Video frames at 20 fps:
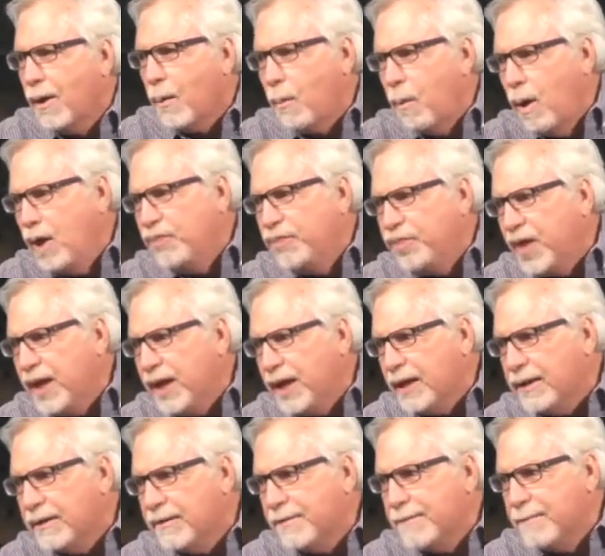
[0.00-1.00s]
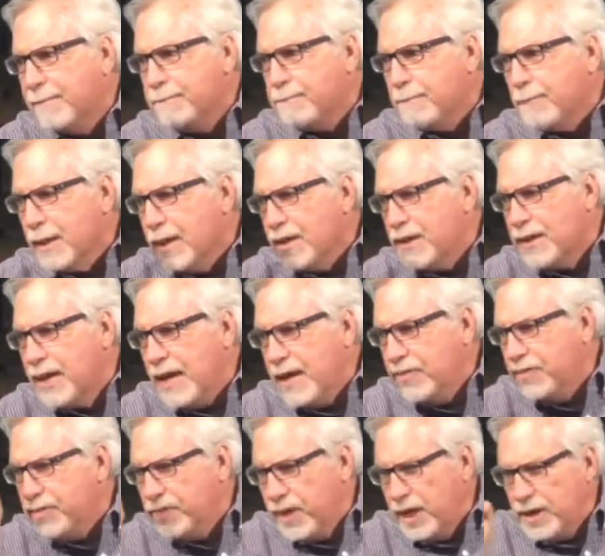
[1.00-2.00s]
One thing.
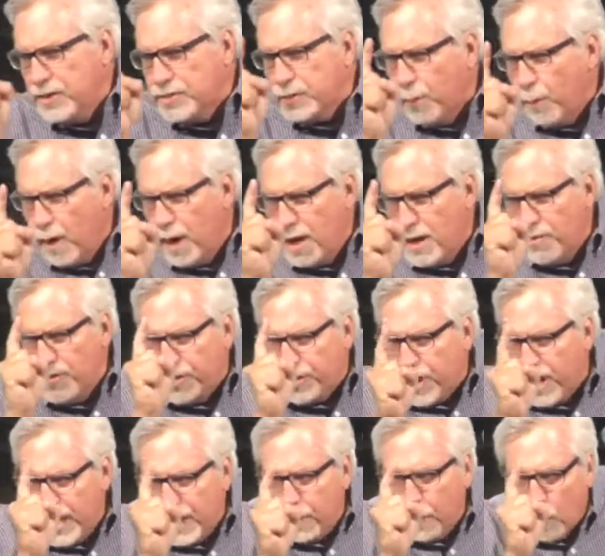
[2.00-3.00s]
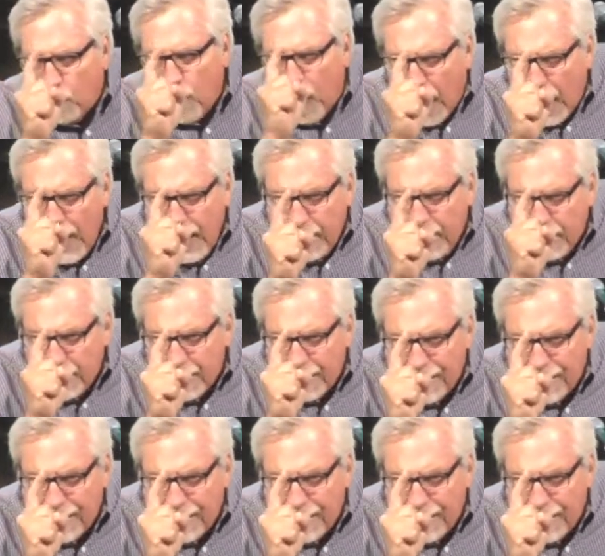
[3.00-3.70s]
Get this one thing right,